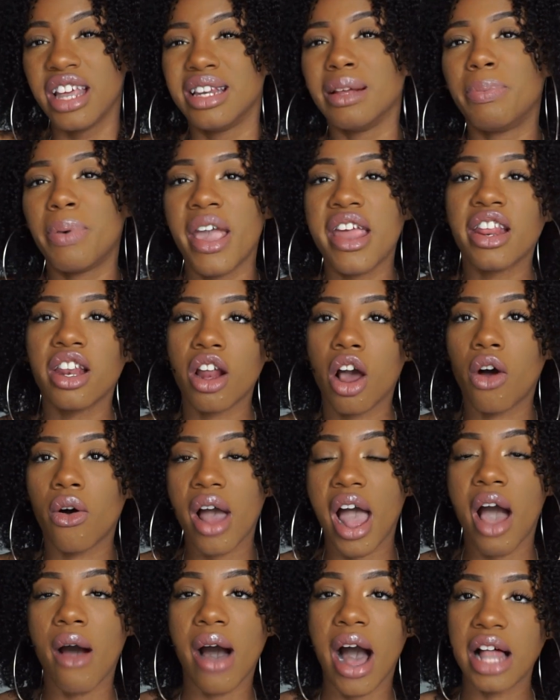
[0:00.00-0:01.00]
depending on
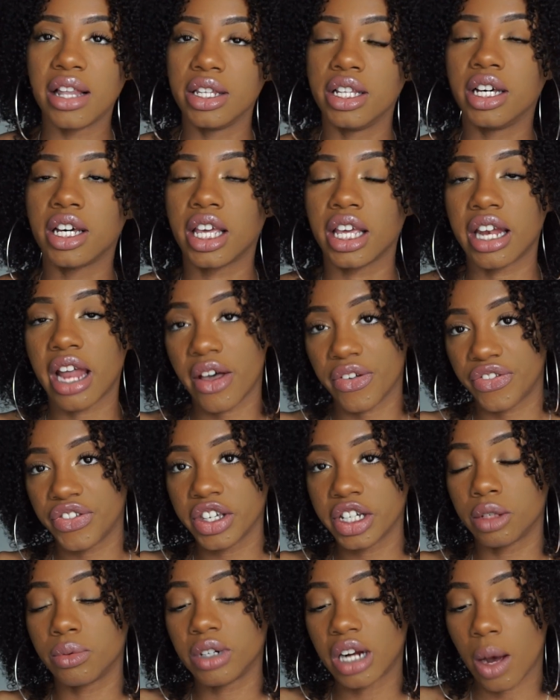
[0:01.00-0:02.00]
how I look and I
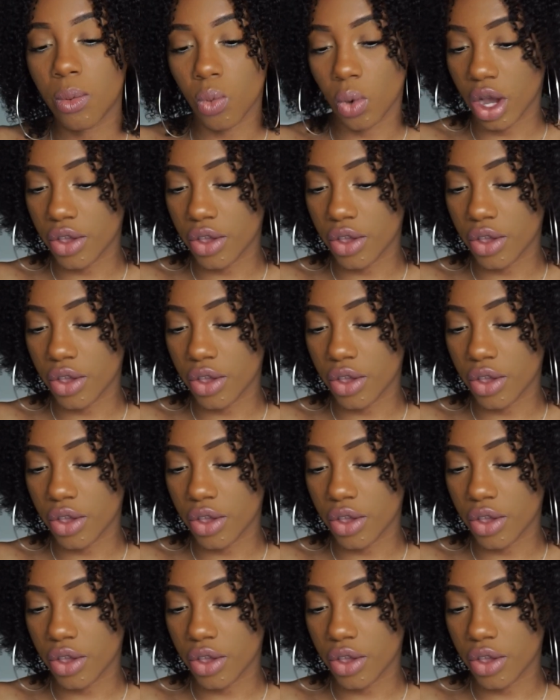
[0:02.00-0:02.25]
feel when I'm